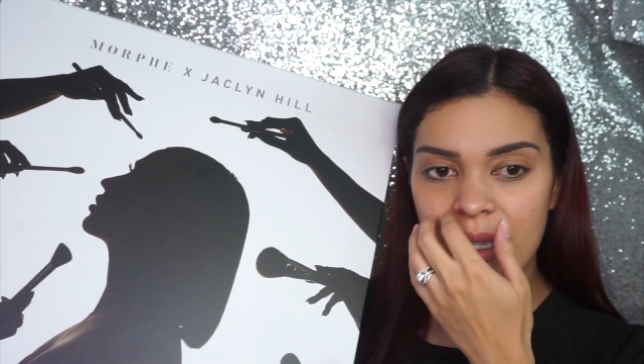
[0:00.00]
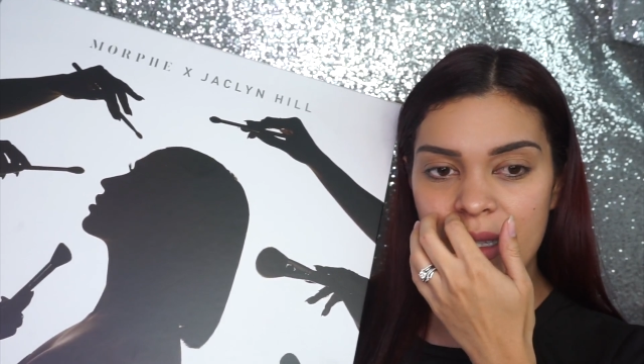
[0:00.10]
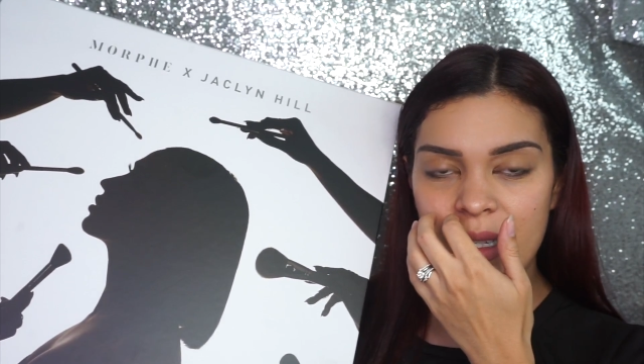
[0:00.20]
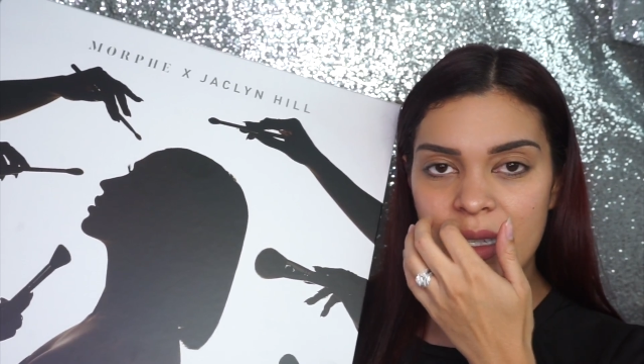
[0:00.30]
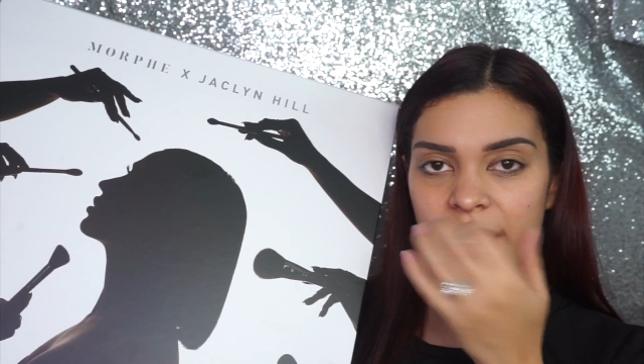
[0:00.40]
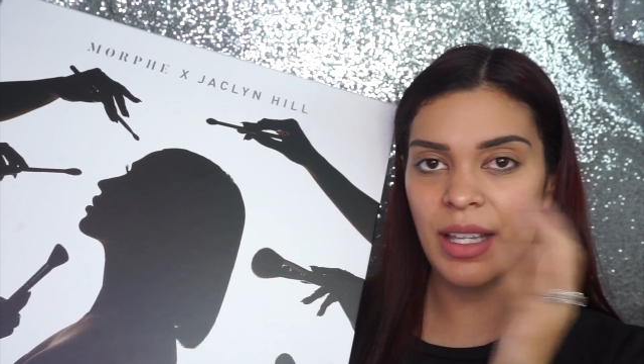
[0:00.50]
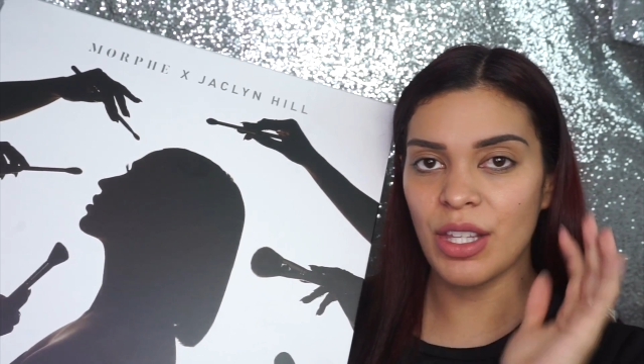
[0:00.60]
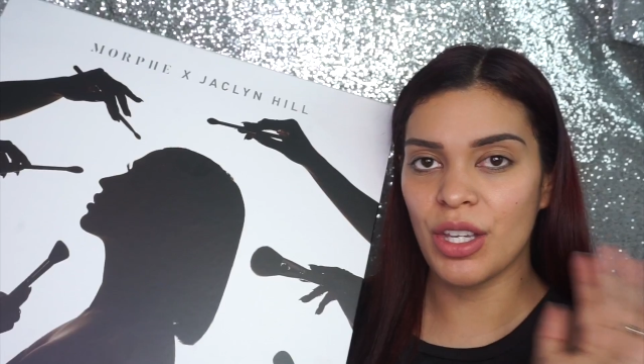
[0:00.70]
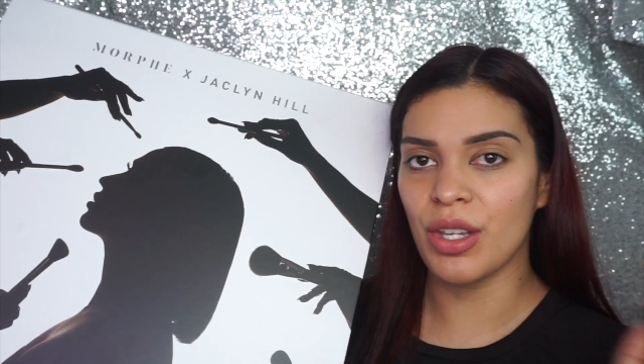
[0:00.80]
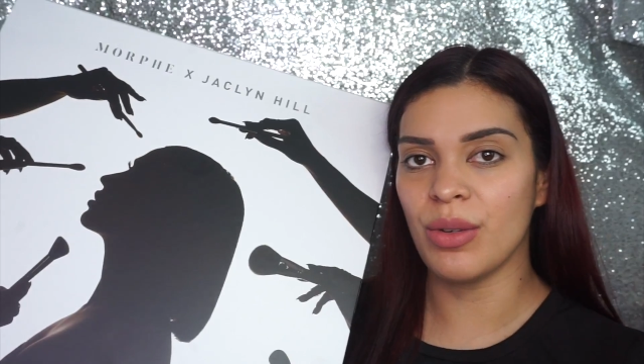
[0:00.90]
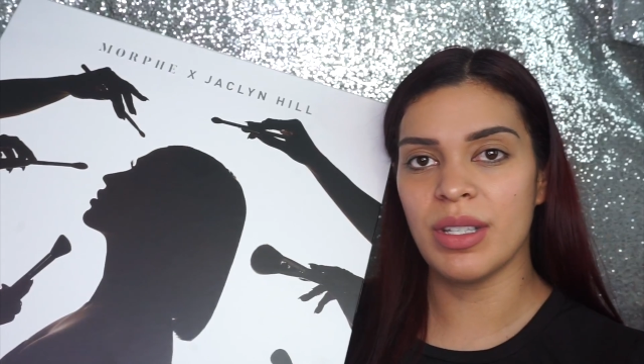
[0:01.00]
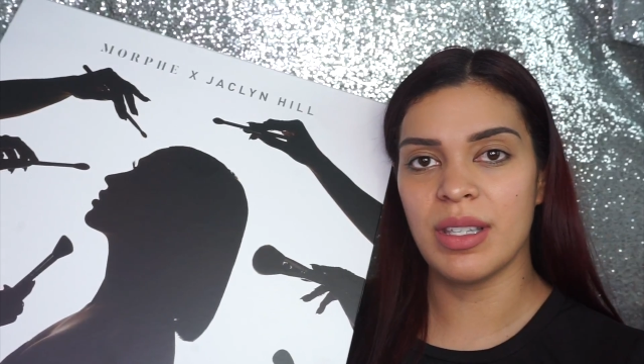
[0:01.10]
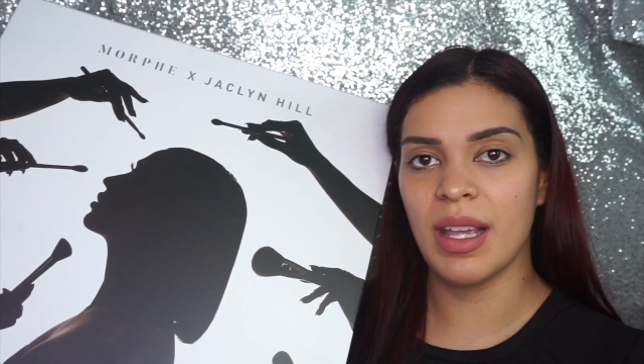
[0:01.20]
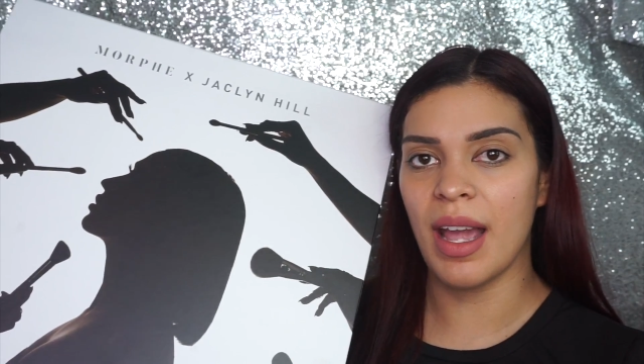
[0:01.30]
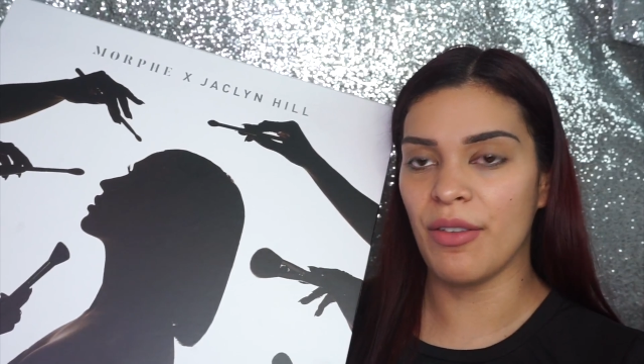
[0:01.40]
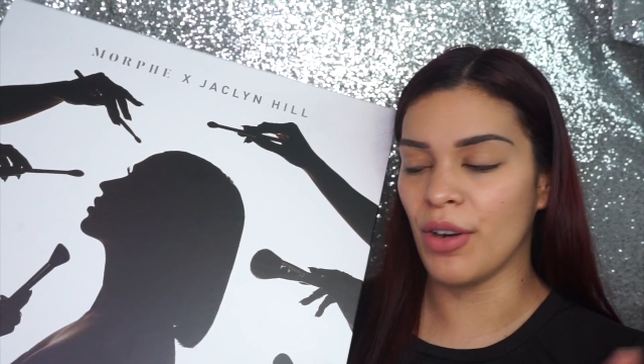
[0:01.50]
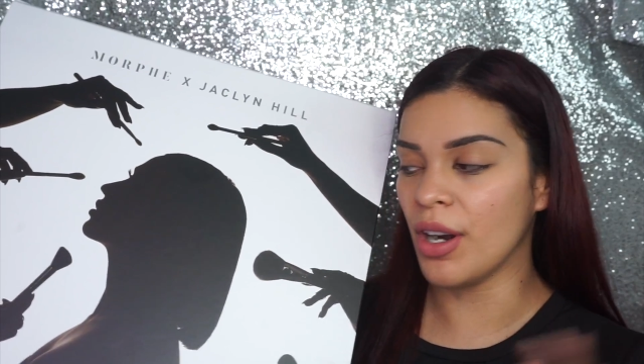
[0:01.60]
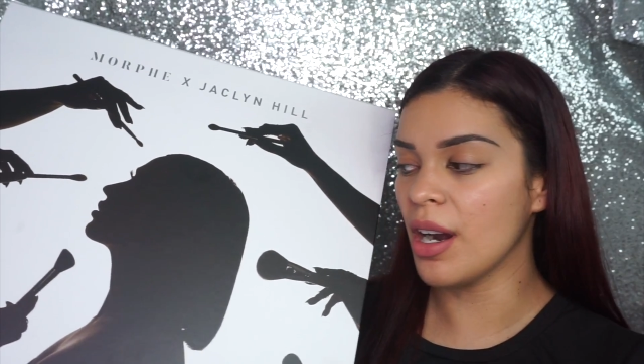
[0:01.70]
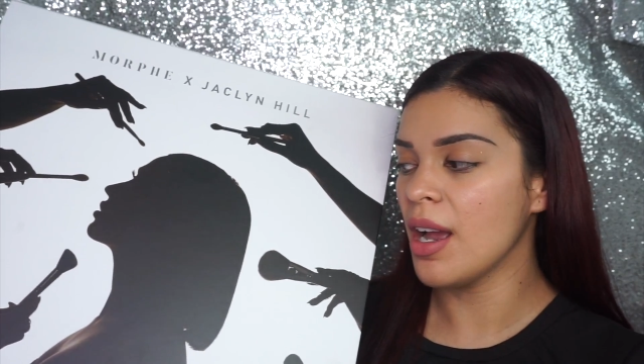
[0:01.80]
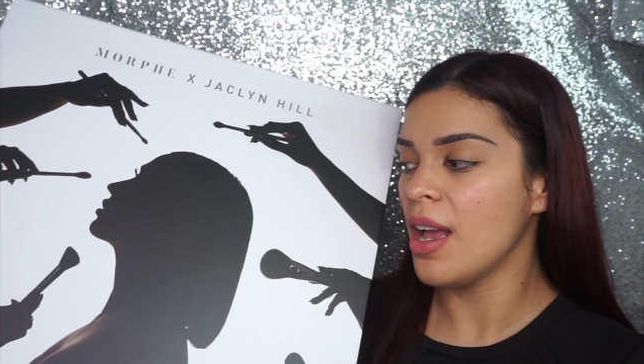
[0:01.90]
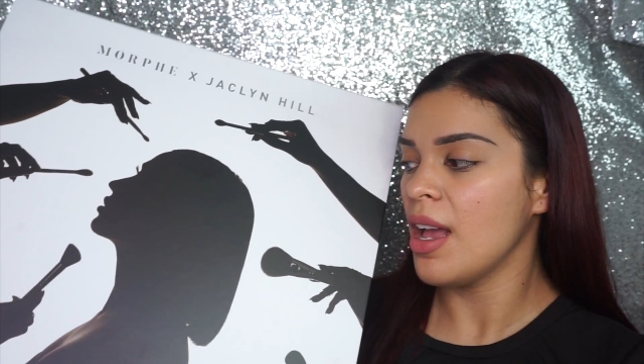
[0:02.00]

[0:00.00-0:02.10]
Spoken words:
because this is like the cutest thing ever.